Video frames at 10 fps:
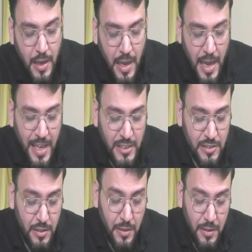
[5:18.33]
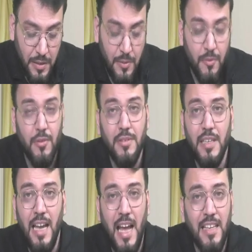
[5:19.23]
As
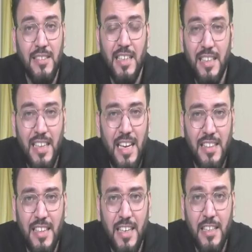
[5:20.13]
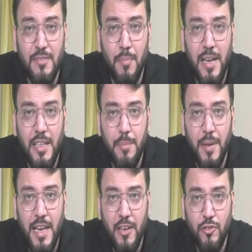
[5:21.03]
can I say, it is multiple
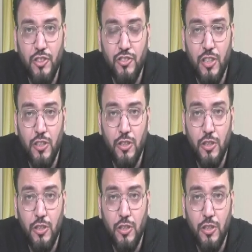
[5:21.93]
acquisition